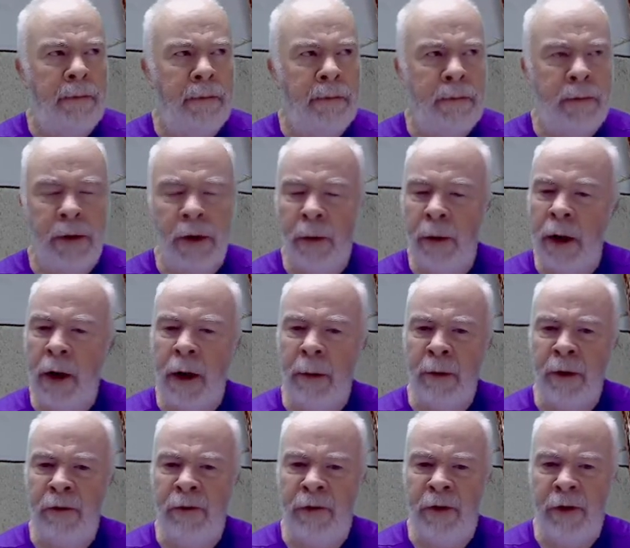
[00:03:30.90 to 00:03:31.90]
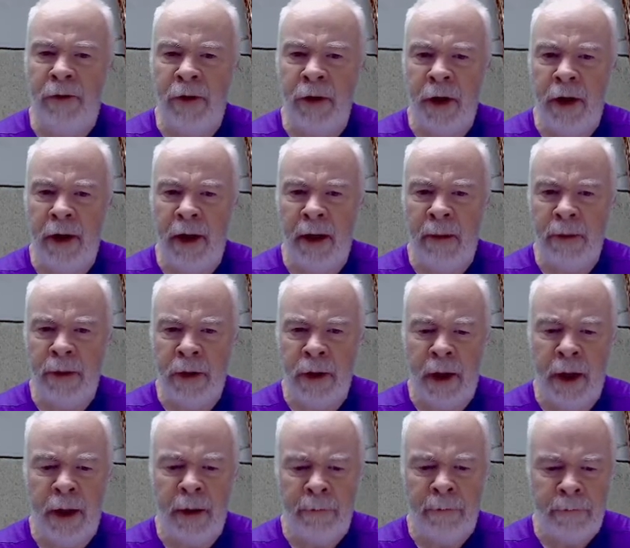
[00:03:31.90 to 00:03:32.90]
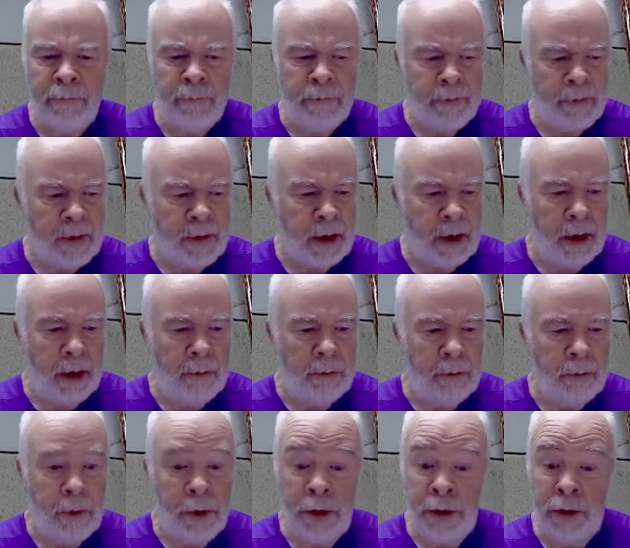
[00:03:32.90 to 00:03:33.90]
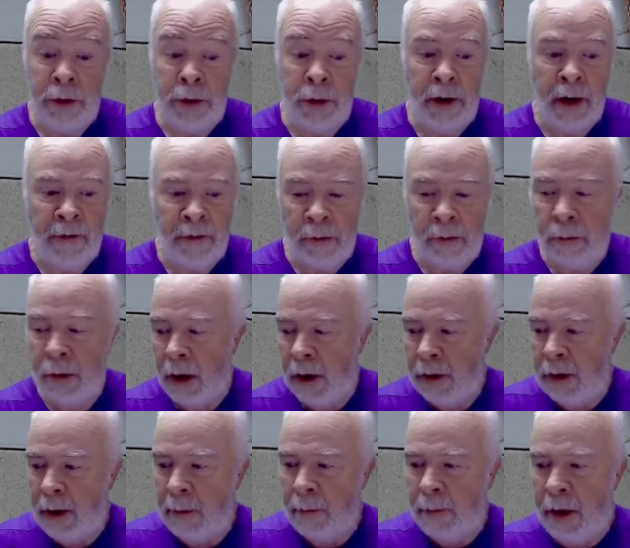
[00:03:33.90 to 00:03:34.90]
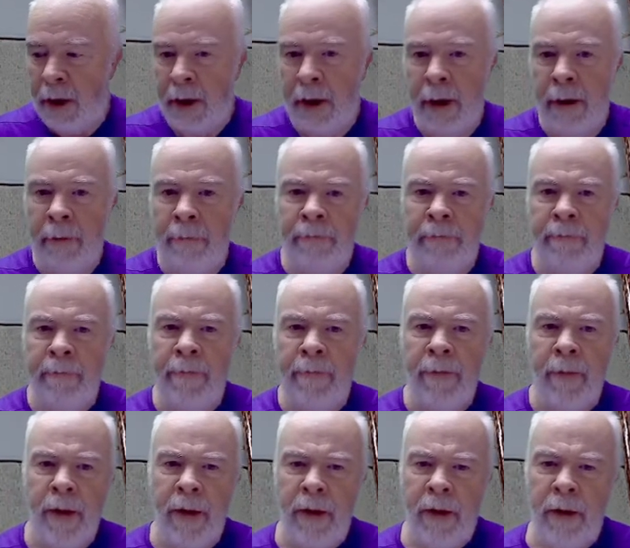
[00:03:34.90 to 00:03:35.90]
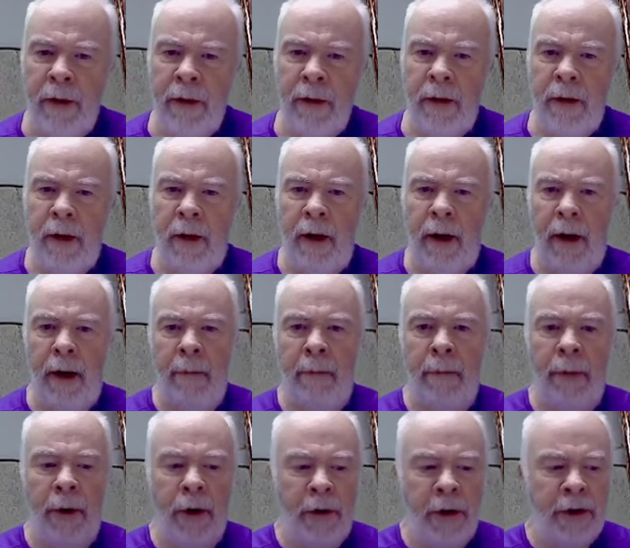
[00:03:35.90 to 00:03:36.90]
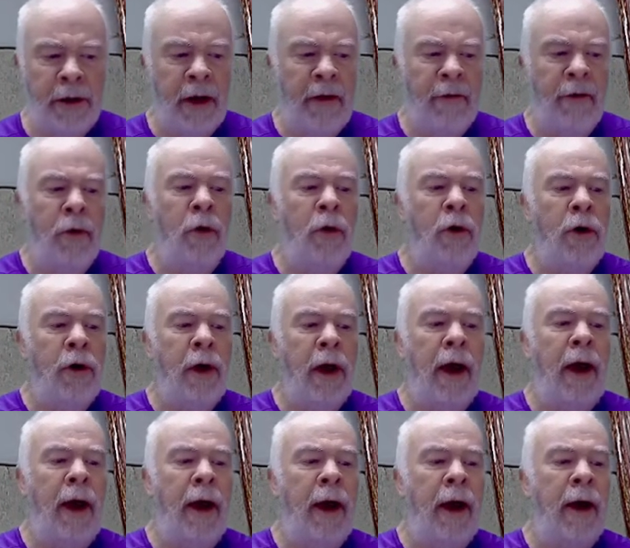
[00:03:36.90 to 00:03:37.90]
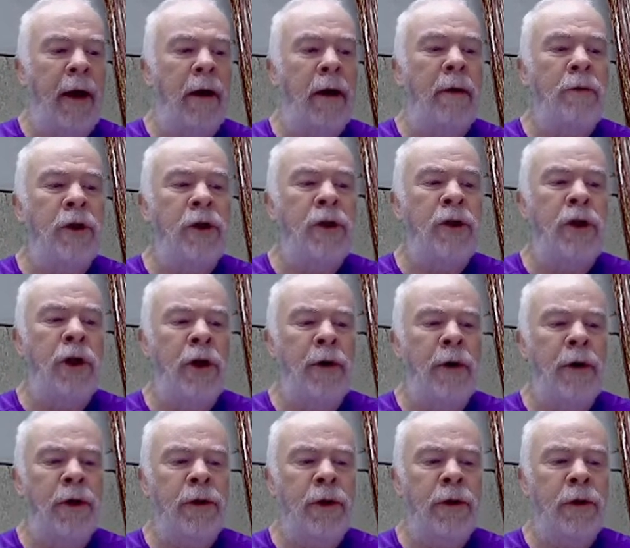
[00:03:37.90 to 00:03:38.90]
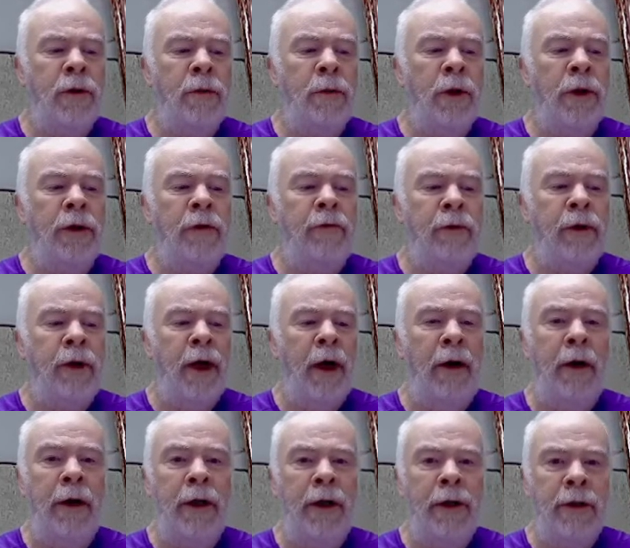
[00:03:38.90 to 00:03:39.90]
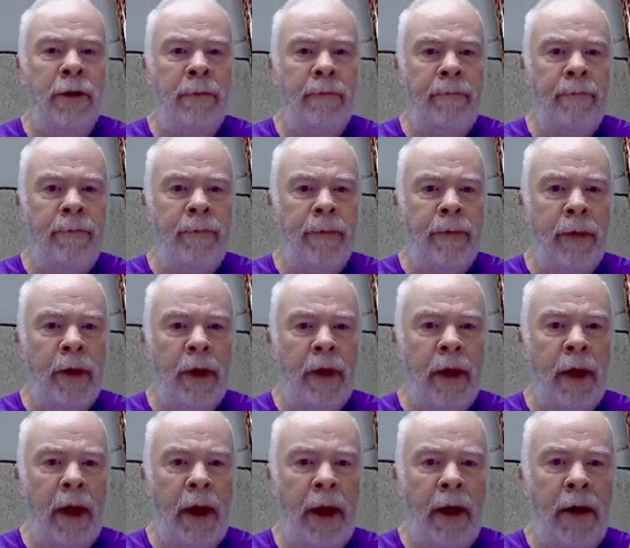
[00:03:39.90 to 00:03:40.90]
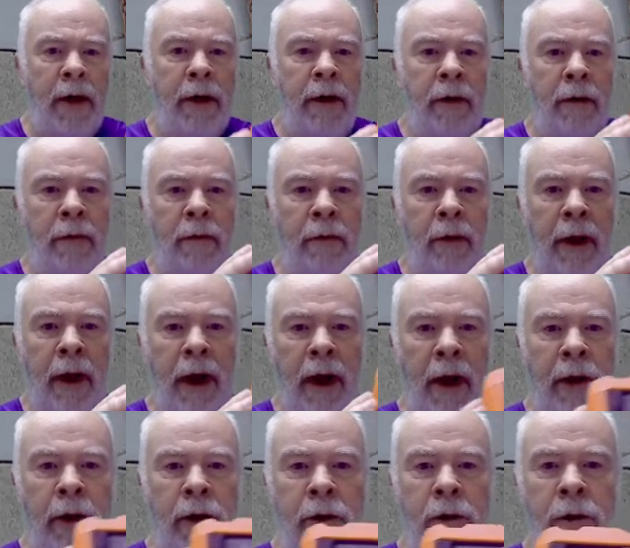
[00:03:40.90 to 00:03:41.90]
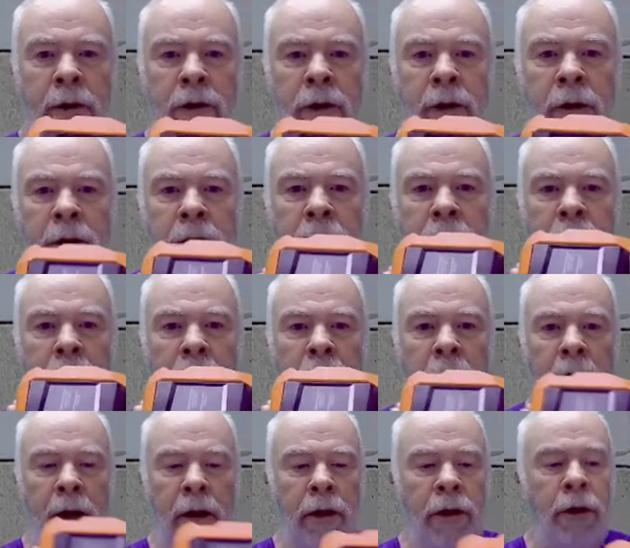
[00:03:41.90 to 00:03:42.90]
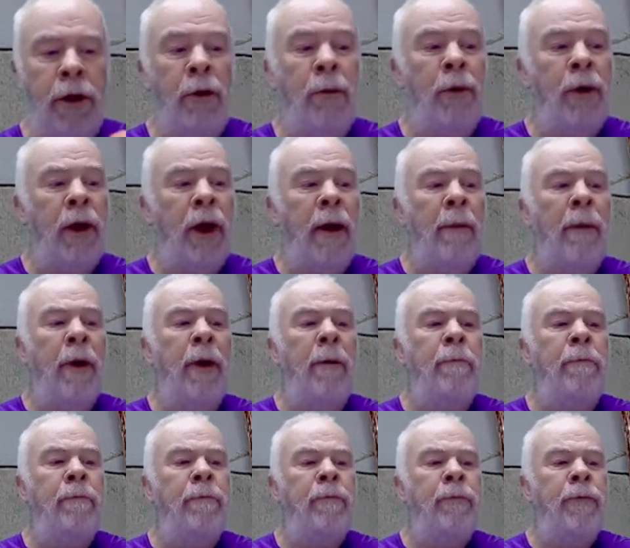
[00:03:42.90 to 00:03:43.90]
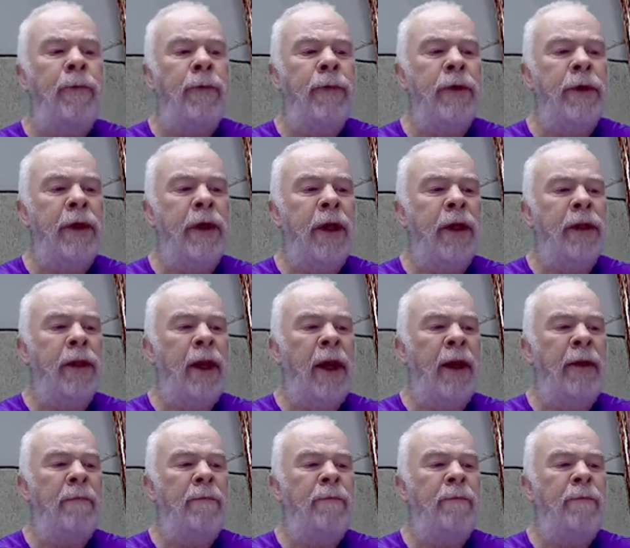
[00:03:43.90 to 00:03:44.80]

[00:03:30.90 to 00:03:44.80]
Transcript: So we got up to 15 amps there. We still haven't blown that breaker. But let's have a look at, I'm just curious as to what the current is. And we are using a thermal camera. Get that.